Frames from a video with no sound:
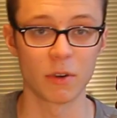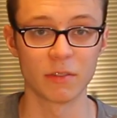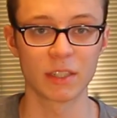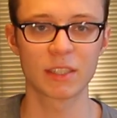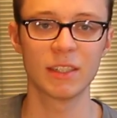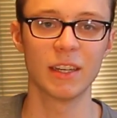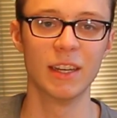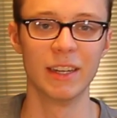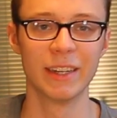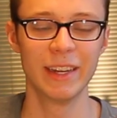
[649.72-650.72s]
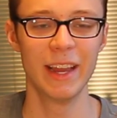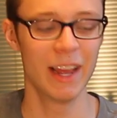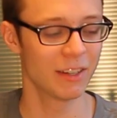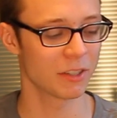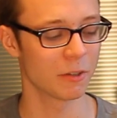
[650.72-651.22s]
perfect.
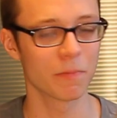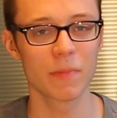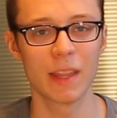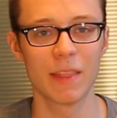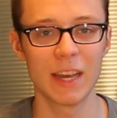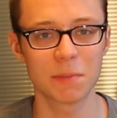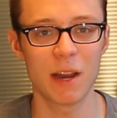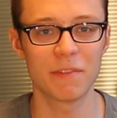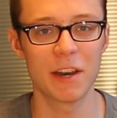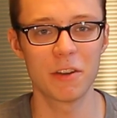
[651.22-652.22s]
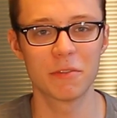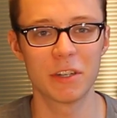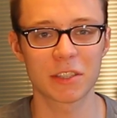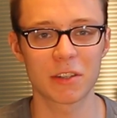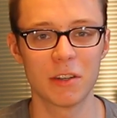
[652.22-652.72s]
So that's my final
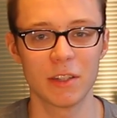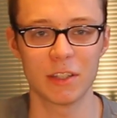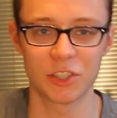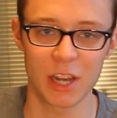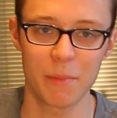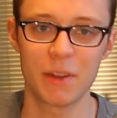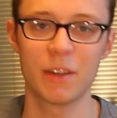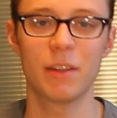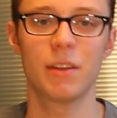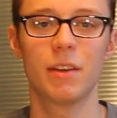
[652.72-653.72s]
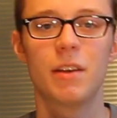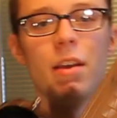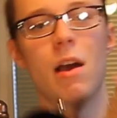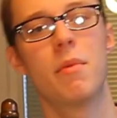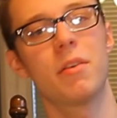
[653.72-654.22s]
verdict on the Chapman
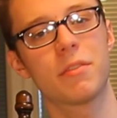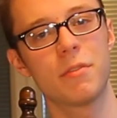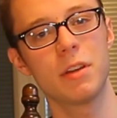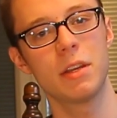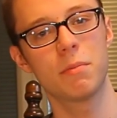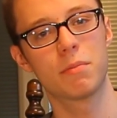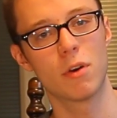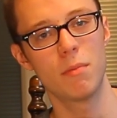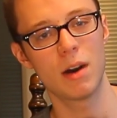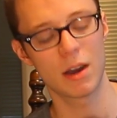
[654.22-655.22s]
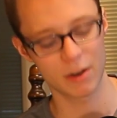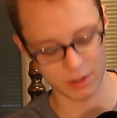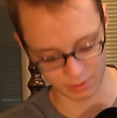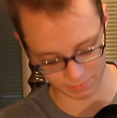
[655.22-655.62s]
ML3 Pro Modern